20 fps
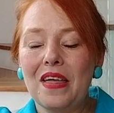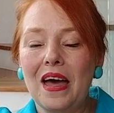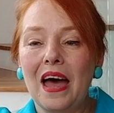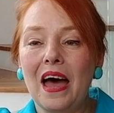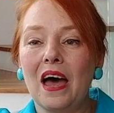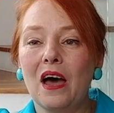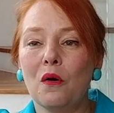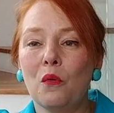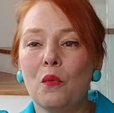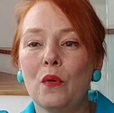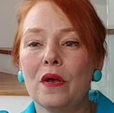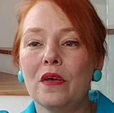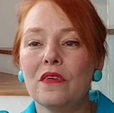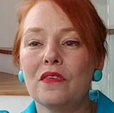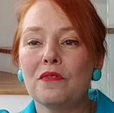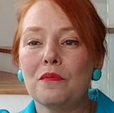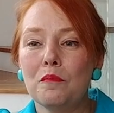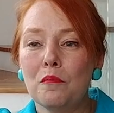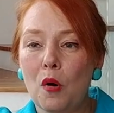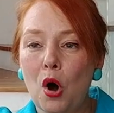that
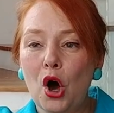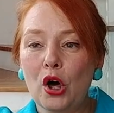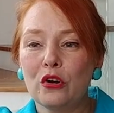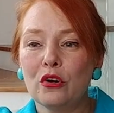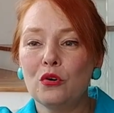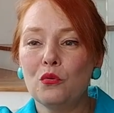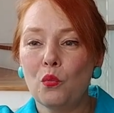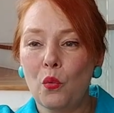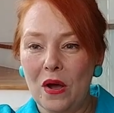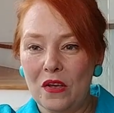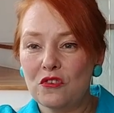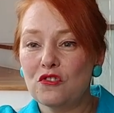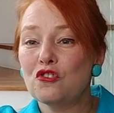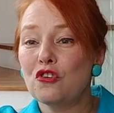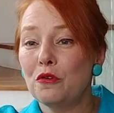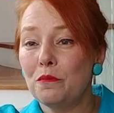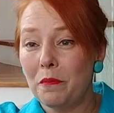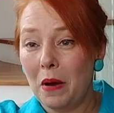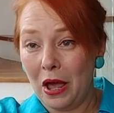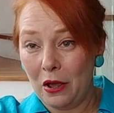with modern
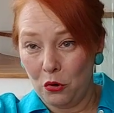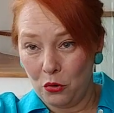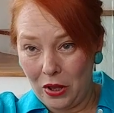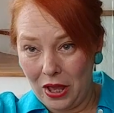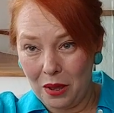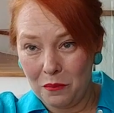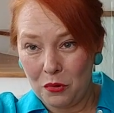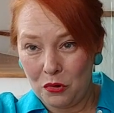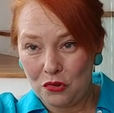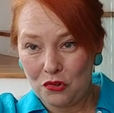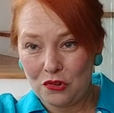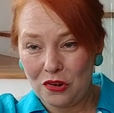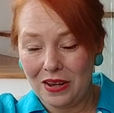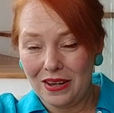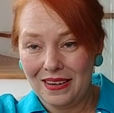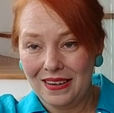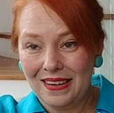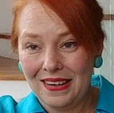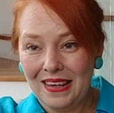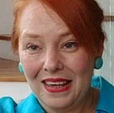Western biochemistry.